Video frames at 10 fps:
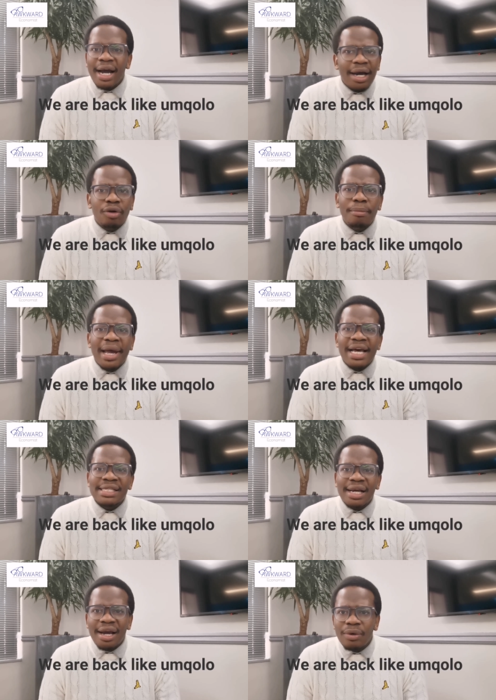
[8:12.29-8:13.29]
Khangela
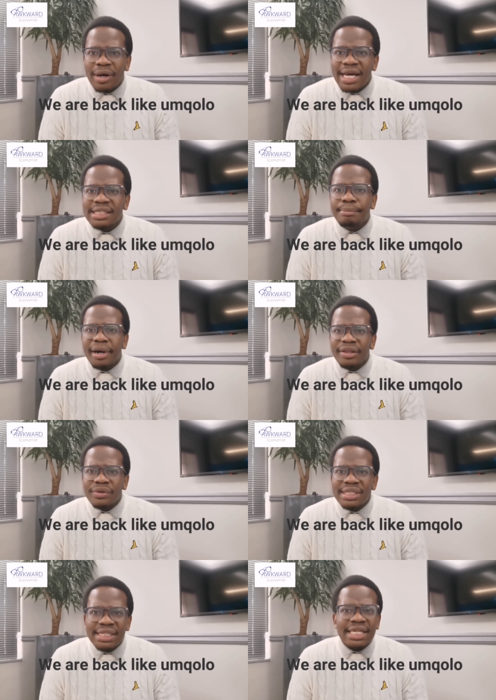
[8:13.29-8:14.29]
umeza, khangela cousin,
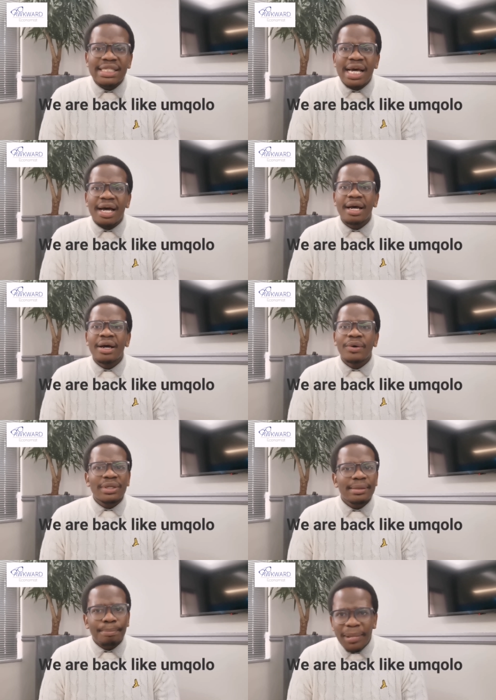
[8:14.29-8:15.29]
brother, sister,
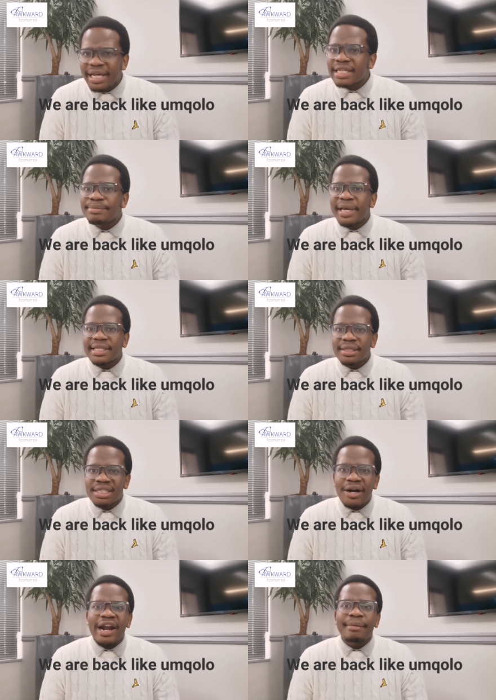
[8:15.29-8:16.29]
would you please man
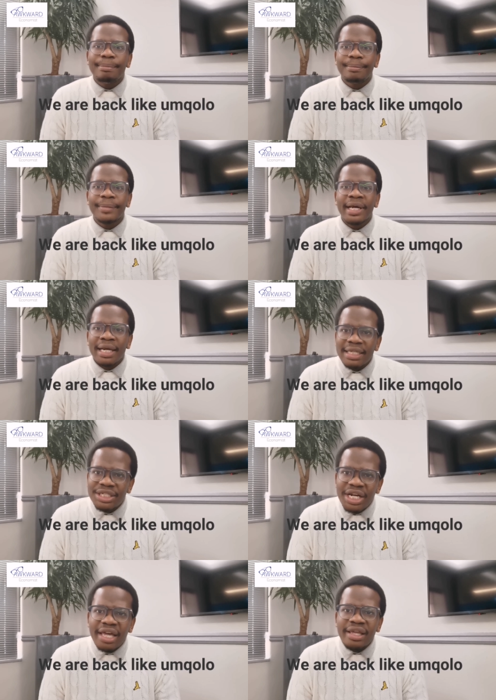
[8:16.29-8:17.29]
subscribe,
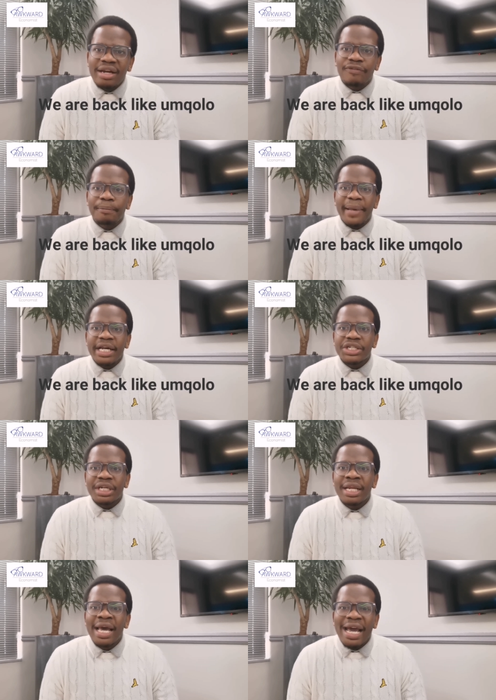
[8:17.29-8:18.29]
let's share the
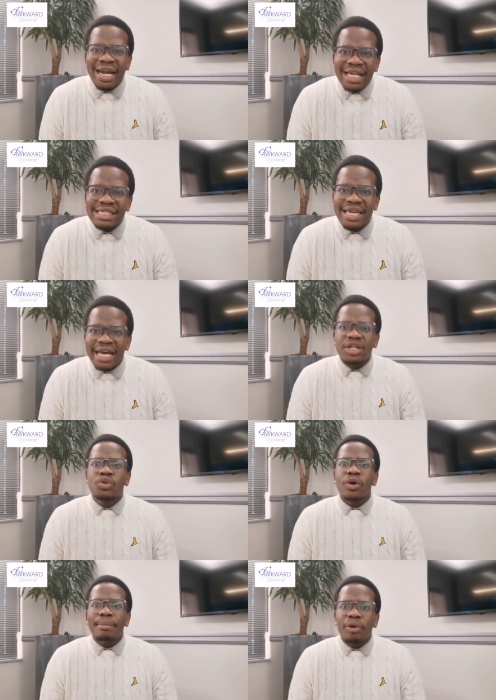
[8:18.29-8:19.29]
information, and let's
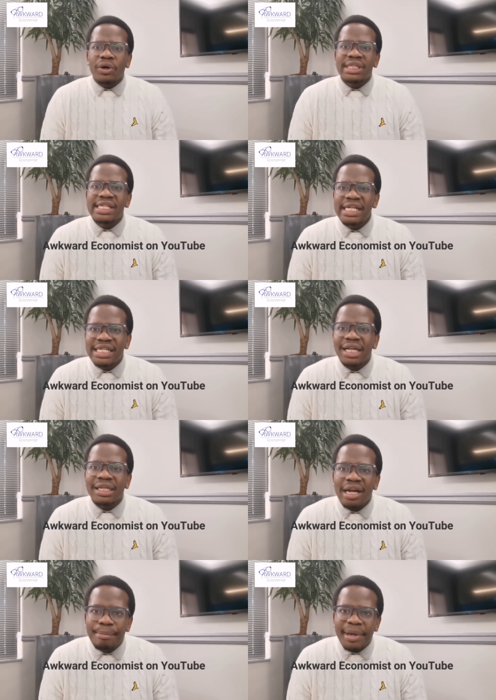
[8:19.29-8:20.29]
get to a more
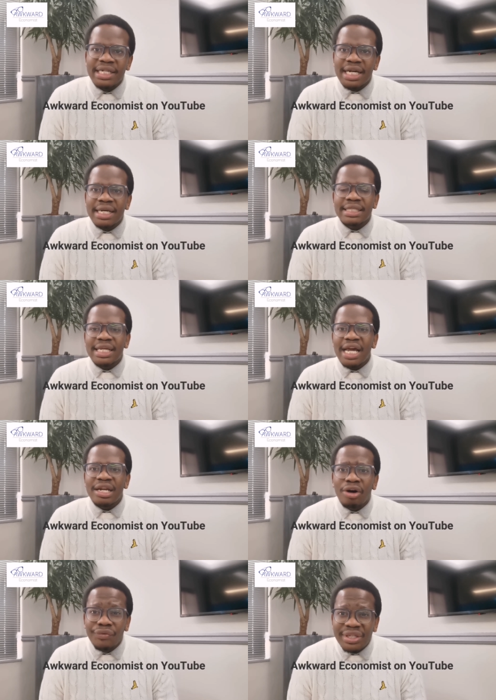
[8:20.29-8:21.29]
detailed and a better
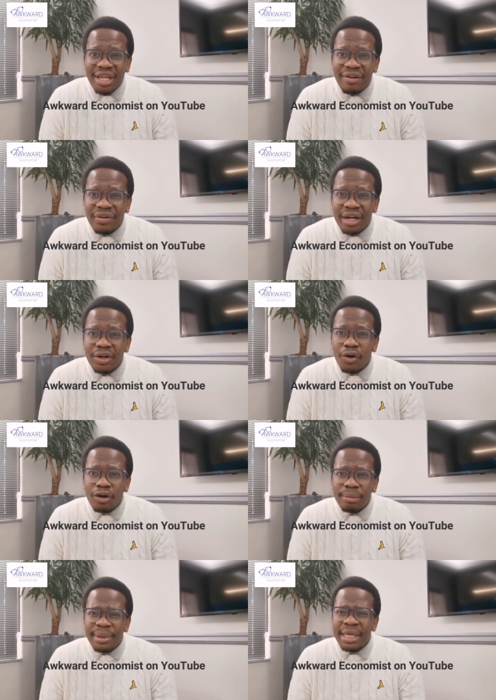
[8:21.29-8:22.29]
understanding of the South African
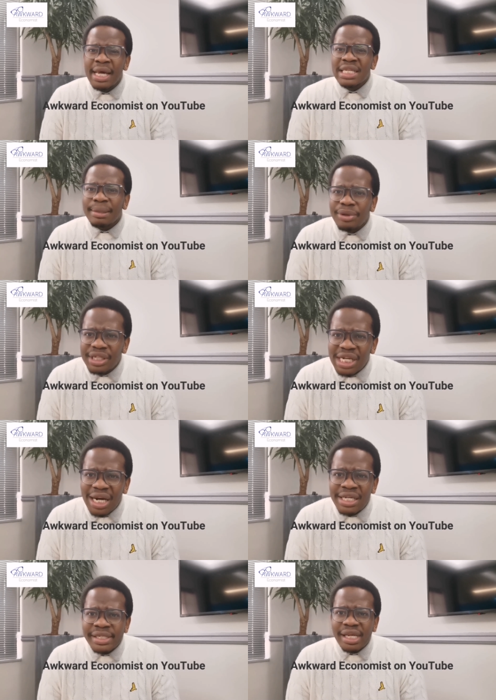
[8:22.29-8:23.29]
economy, some of the
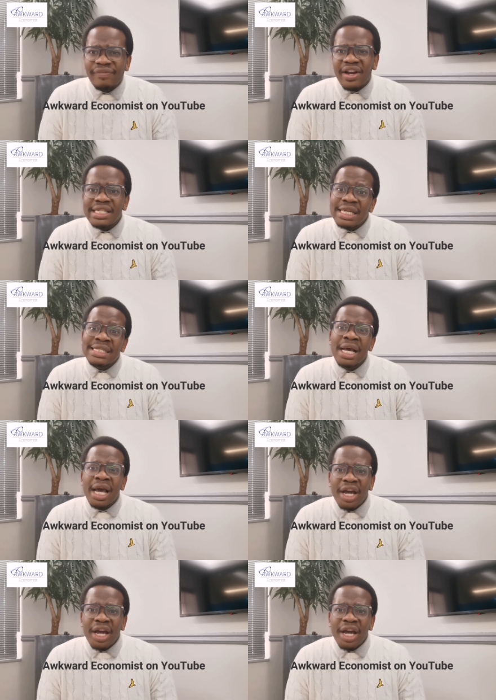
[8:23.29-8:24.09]
challenges that face us,